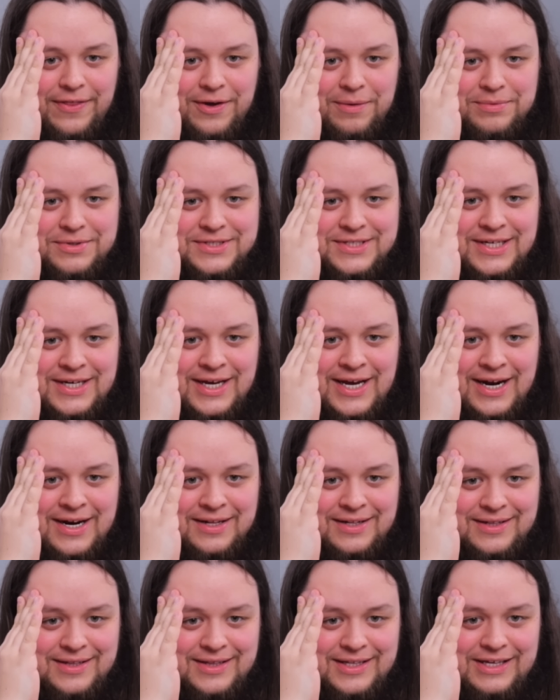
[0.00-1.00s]
think I'm just gonna
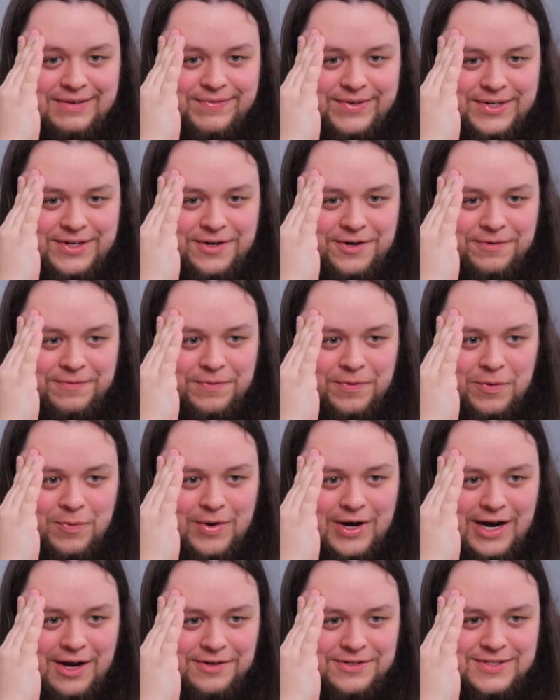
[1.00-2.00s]
kind of leave it here for a
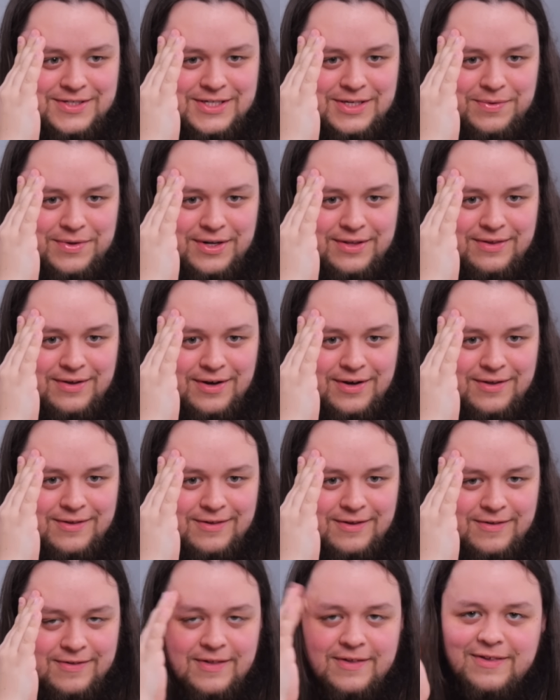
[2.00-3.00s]
while, see what it
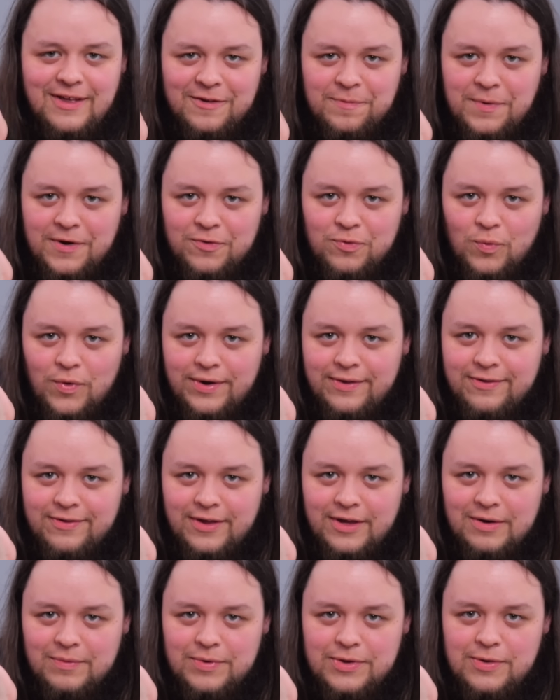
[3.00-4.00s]
does. Cause these Xbox Ones,
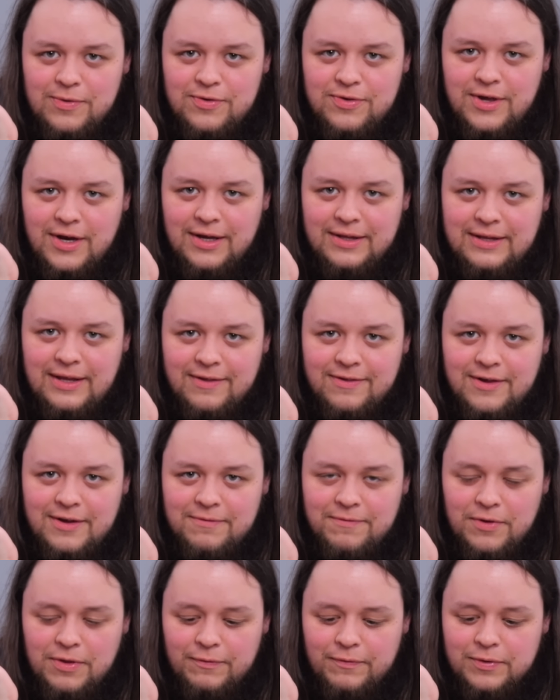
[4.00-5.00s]
like when you stick a disc
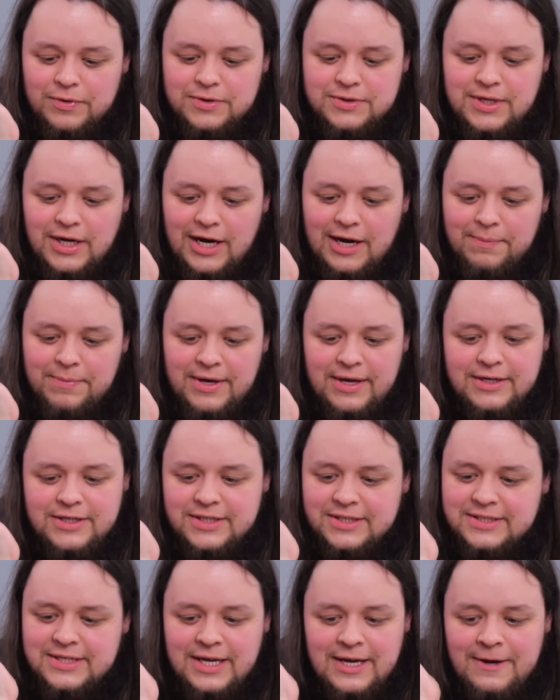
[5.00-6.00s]
in for the first time,
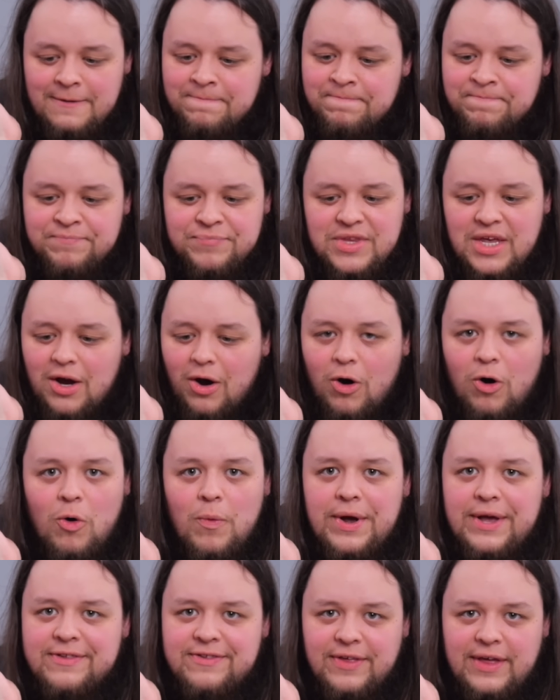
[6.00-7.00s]
they
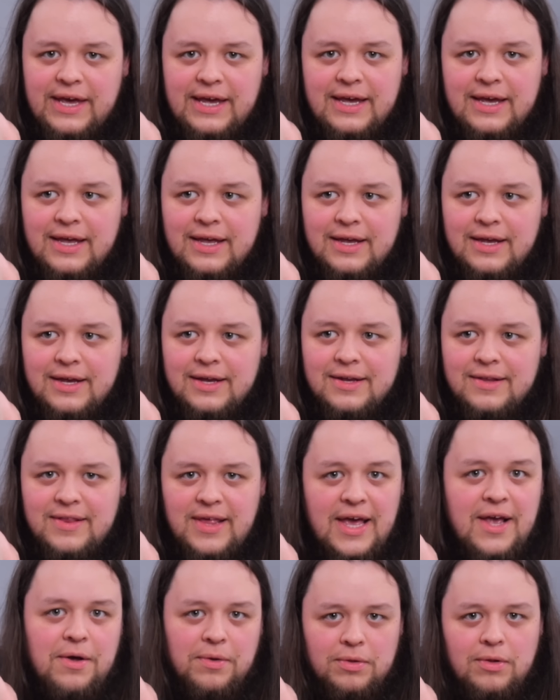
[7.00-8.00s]
always like
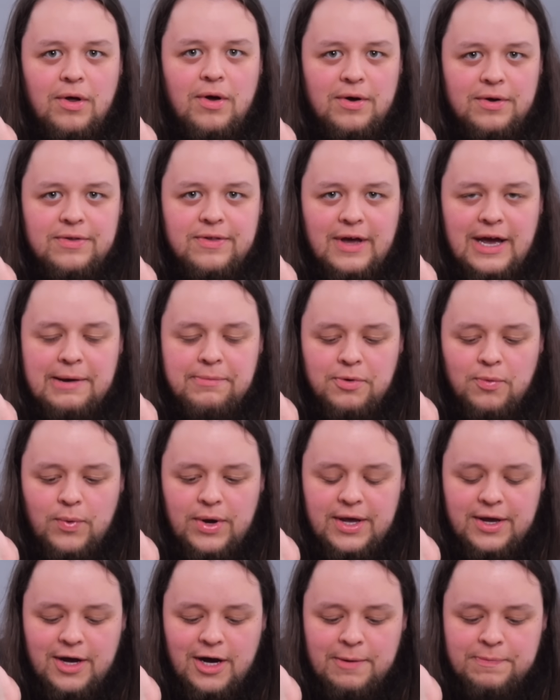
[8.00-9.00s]
take a long time to
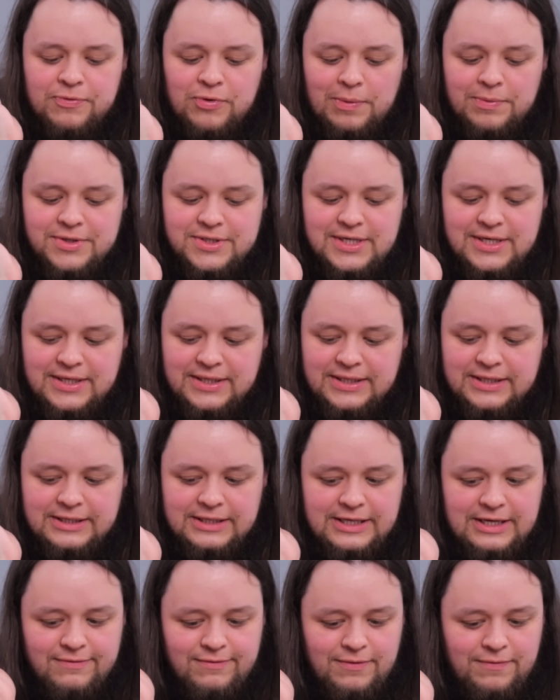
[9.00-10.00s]
wake up. So I'm just gonna
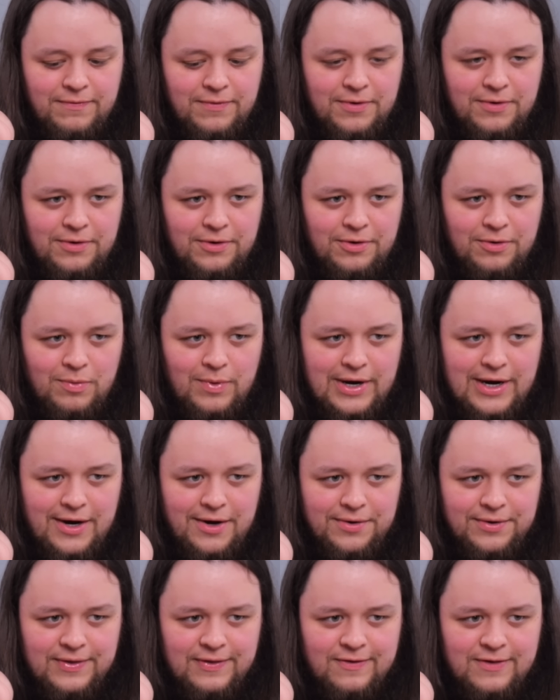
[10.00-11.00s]
leave it for a little
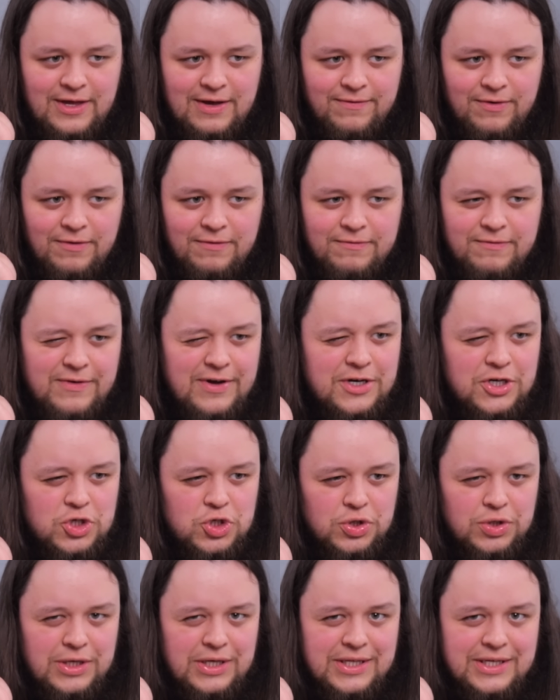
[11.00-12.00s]
while and see if
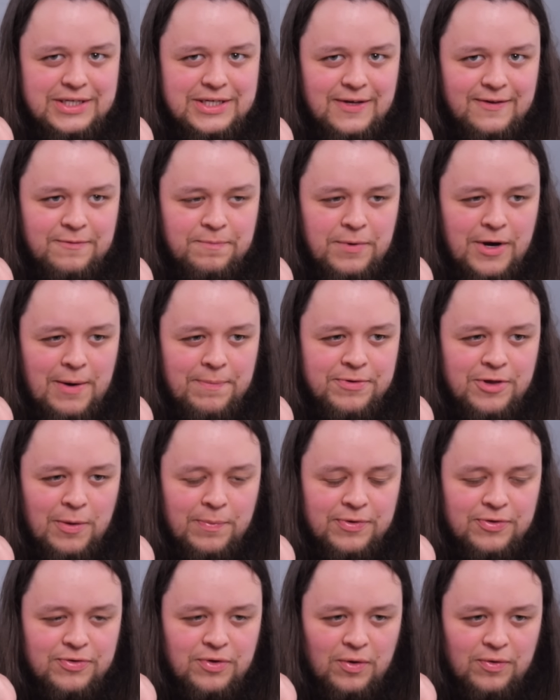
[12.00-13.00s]
eventually the disc pops
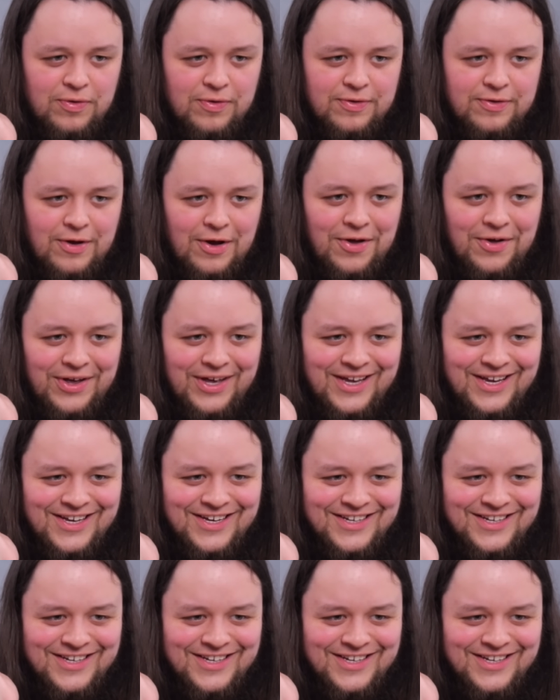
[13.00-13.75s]
up and starts installing.